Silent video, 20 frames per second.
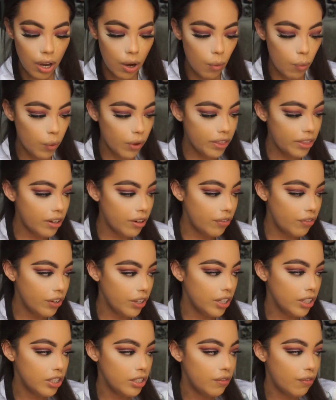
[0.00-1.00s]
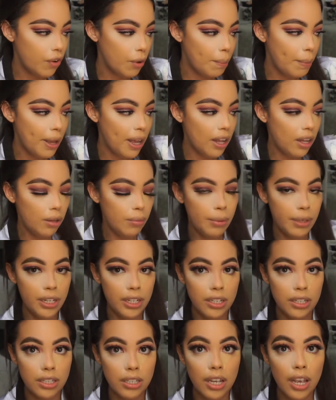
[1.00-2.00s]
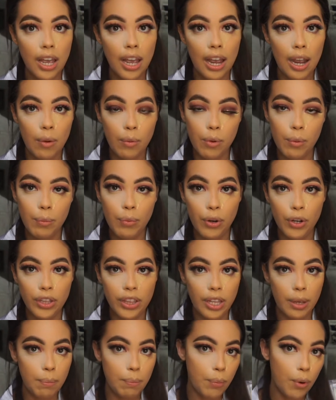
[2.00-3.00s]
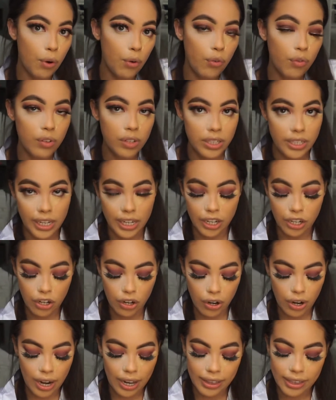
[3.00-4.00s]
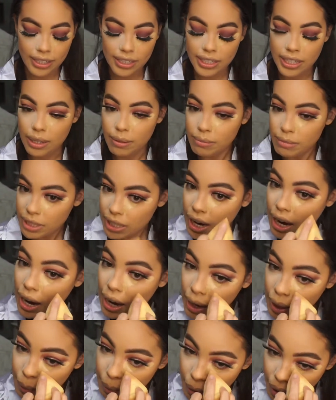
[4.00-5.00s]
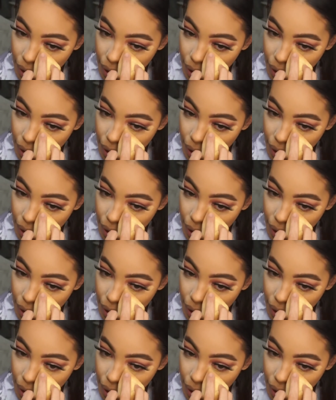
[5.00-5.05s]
with their feelings for Belle because at one point they both dated her at the same time,